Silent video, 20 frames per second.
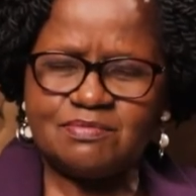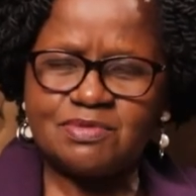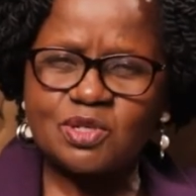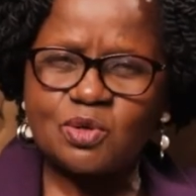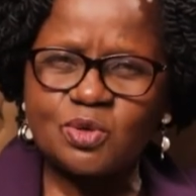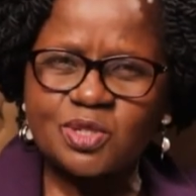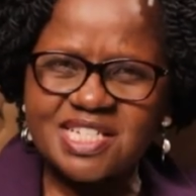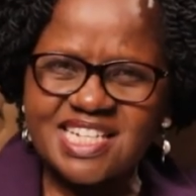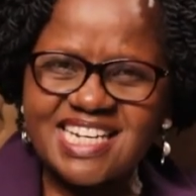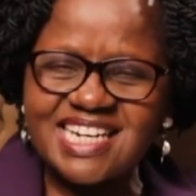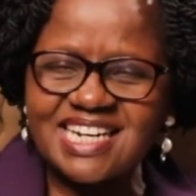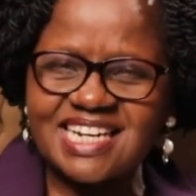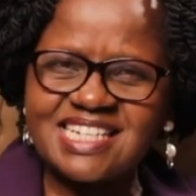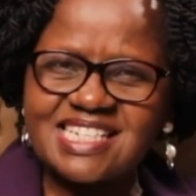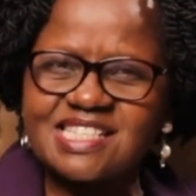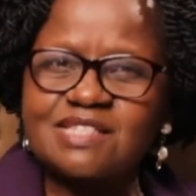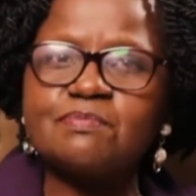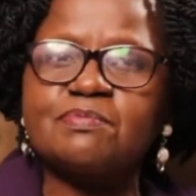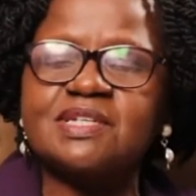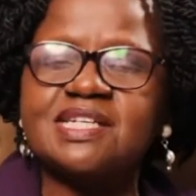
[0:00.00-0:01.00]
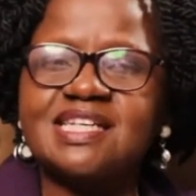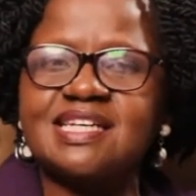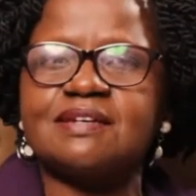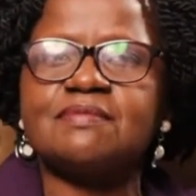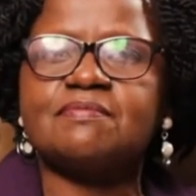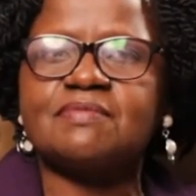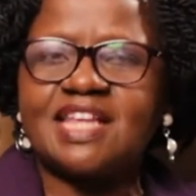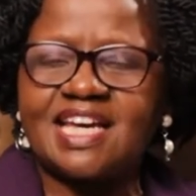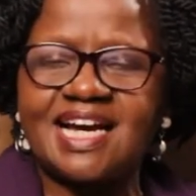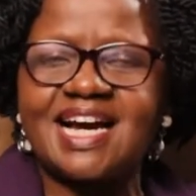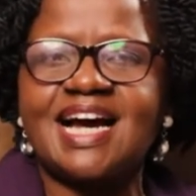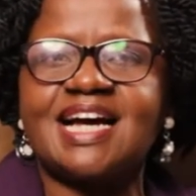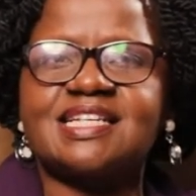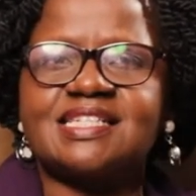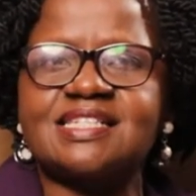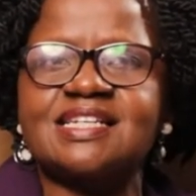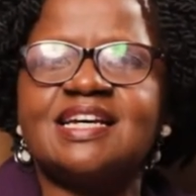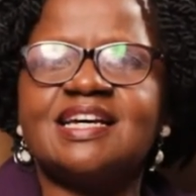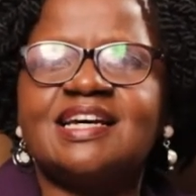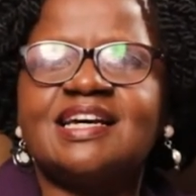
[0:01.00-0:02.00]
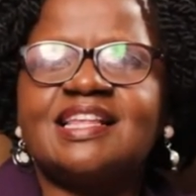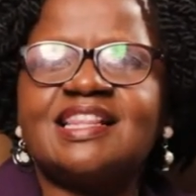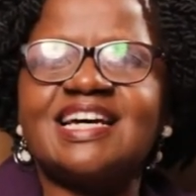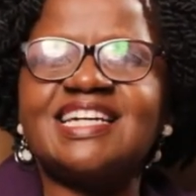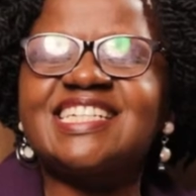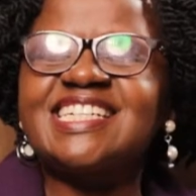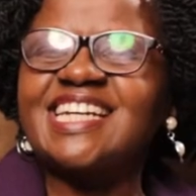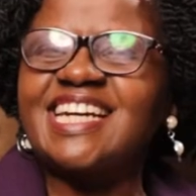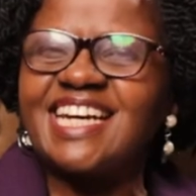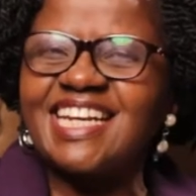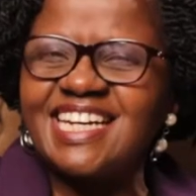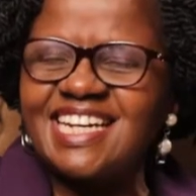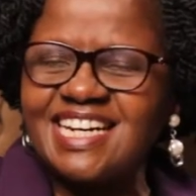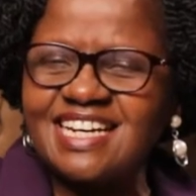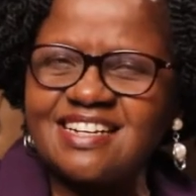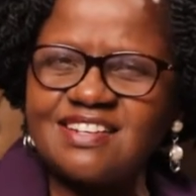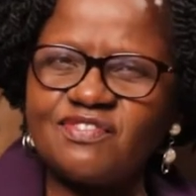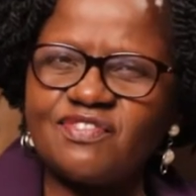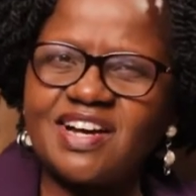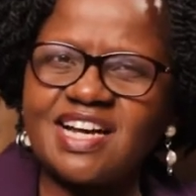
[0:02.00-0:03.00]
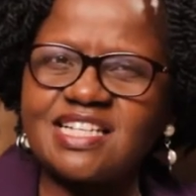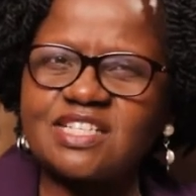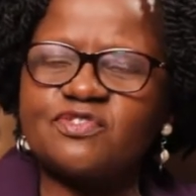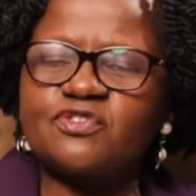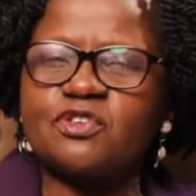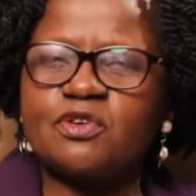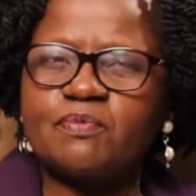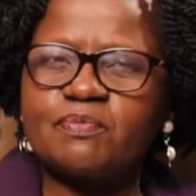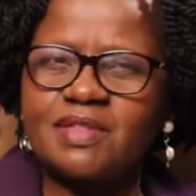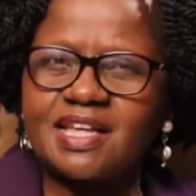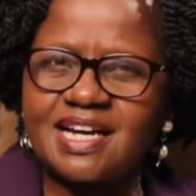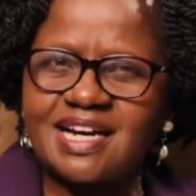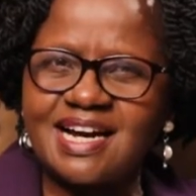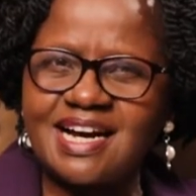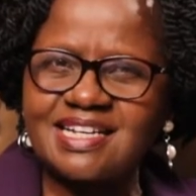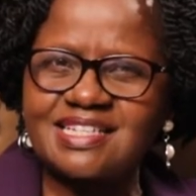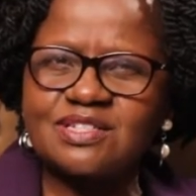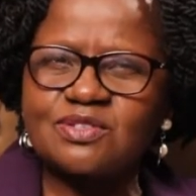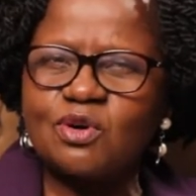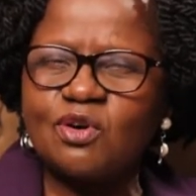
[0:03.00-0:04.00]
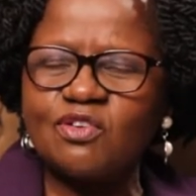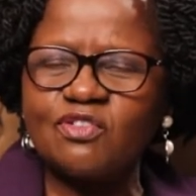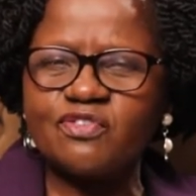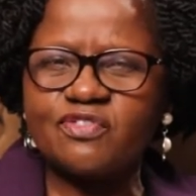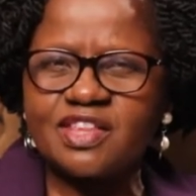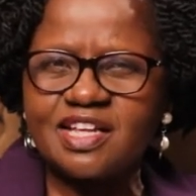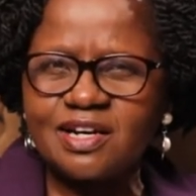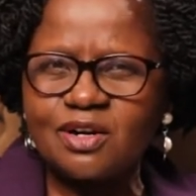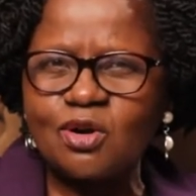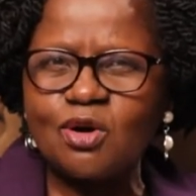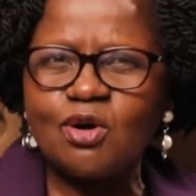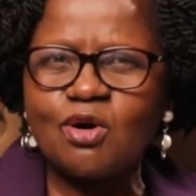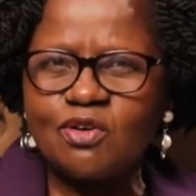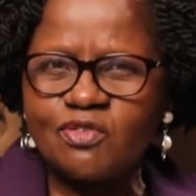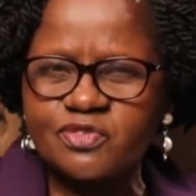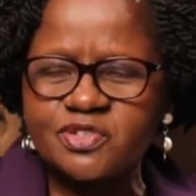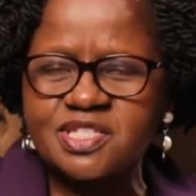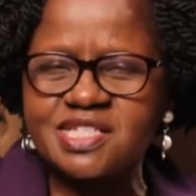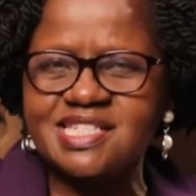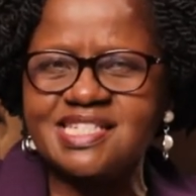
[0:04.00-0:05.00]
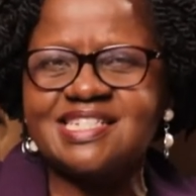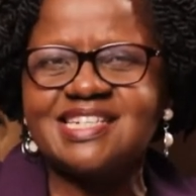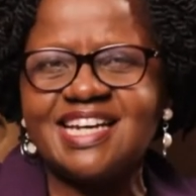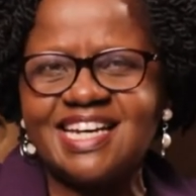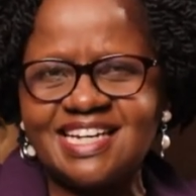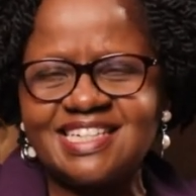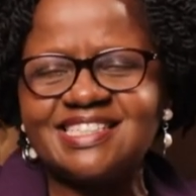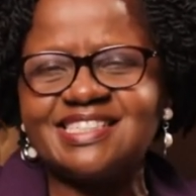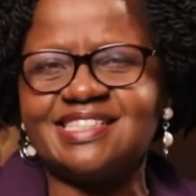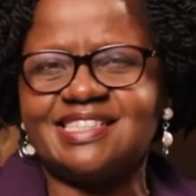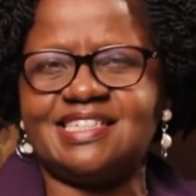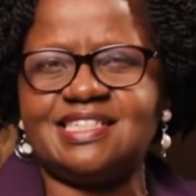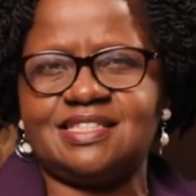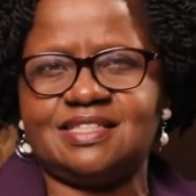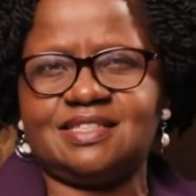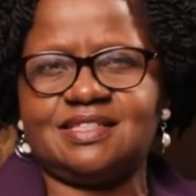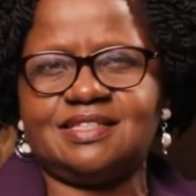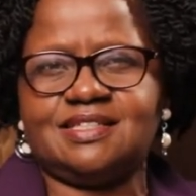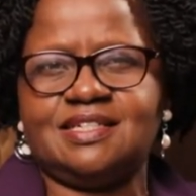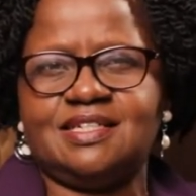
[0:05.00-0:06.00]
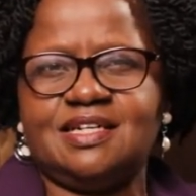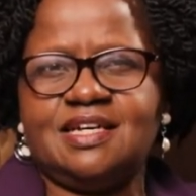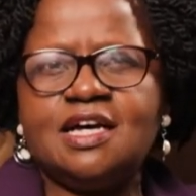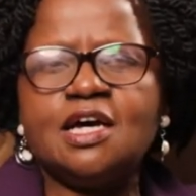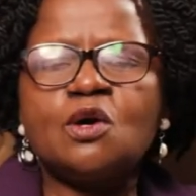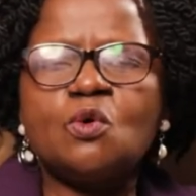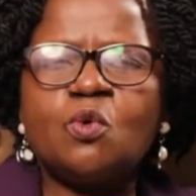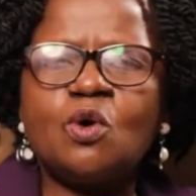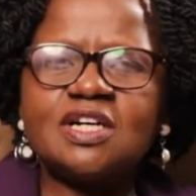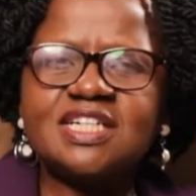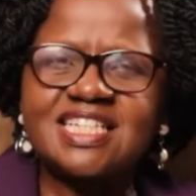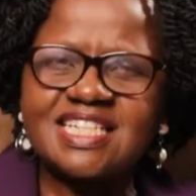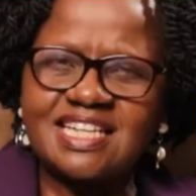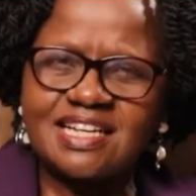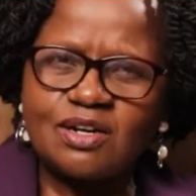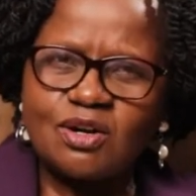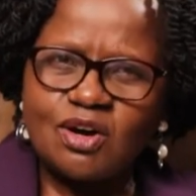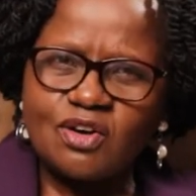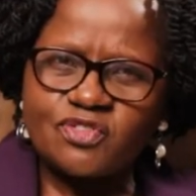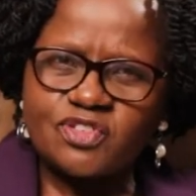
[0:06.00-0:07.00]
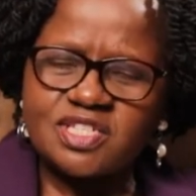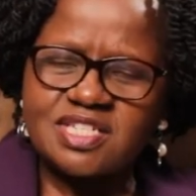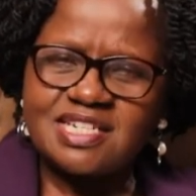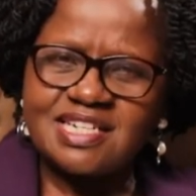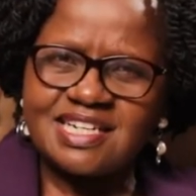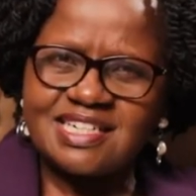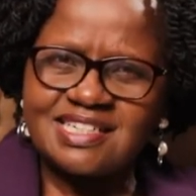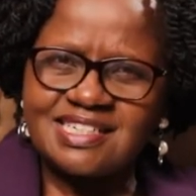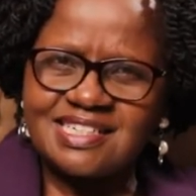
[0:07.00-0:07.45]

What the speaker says: Because Christ became the curse, that he can deliver us from the curse of the law of sin and death. What the law of sin